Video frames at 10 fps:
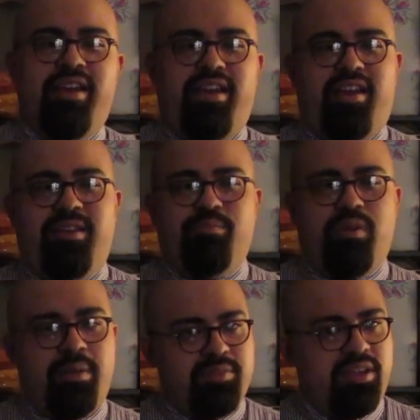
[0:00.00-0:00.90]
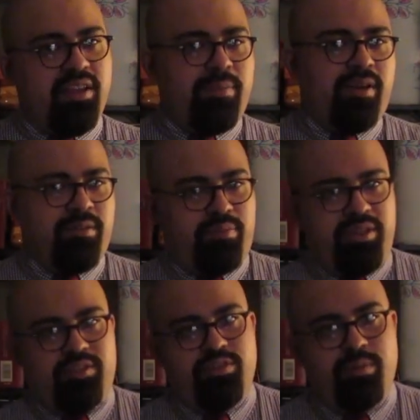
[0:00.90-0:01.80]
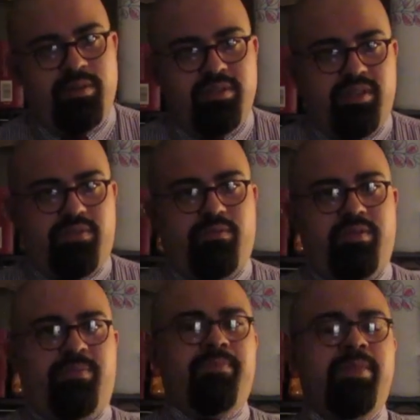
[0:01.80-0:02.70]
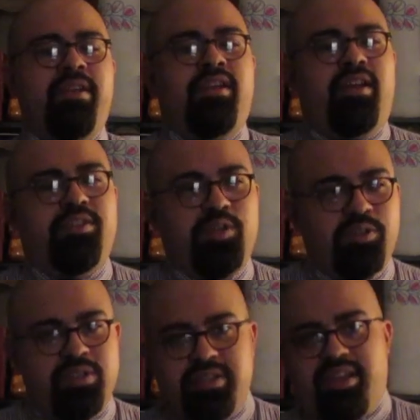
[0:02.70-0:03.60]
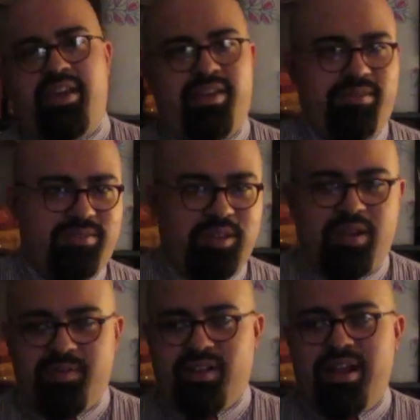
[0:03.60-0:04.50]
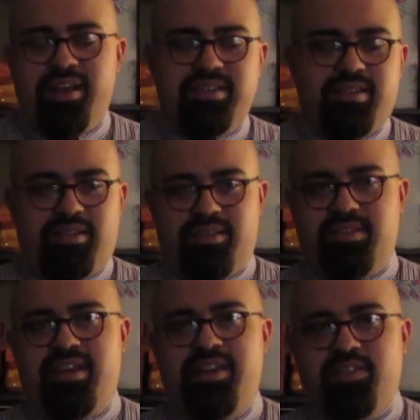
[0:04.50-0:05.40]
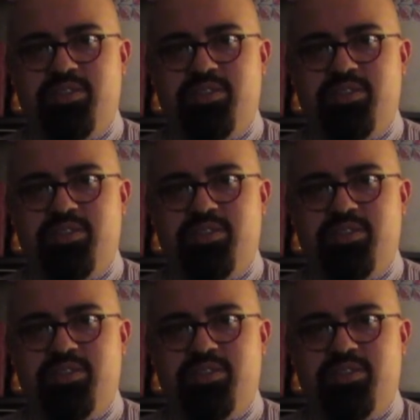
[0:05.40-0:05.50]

and perhaps think about playing the trombone in a different way. And so, since I don't have a class, I decided